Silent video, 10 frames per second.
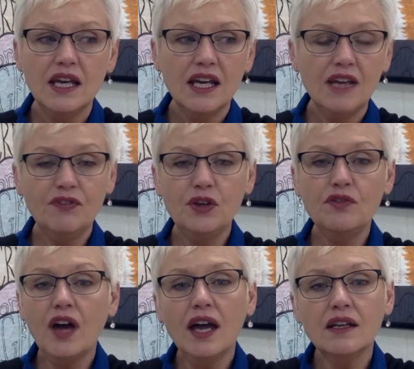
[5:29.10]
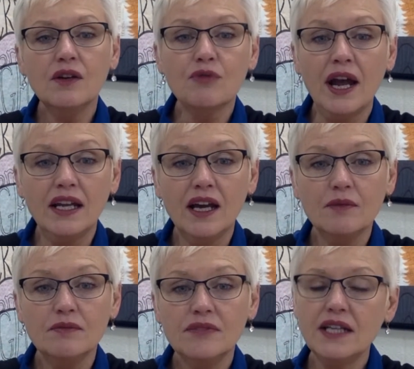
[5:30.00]
If you've gotten a write-up,
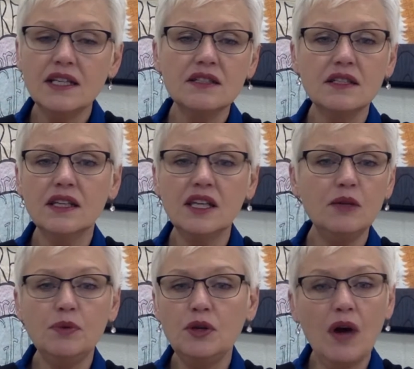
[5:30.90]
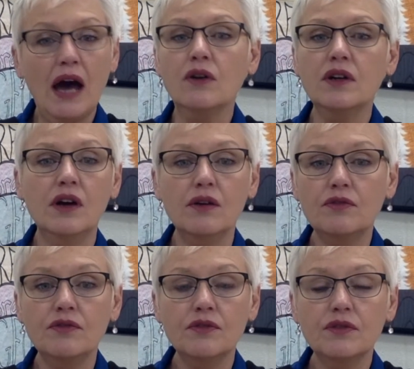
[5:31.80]
that doesn't keep you out of
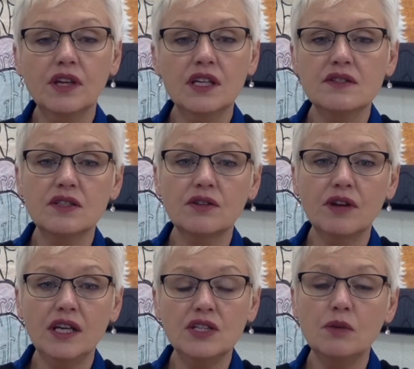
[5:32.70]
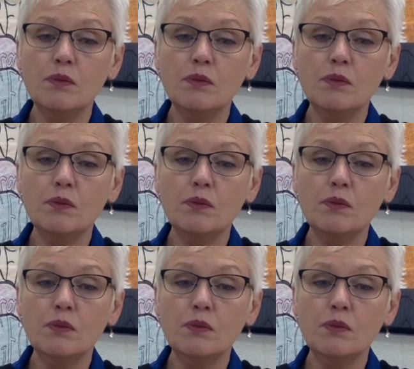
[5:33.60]
the consideration.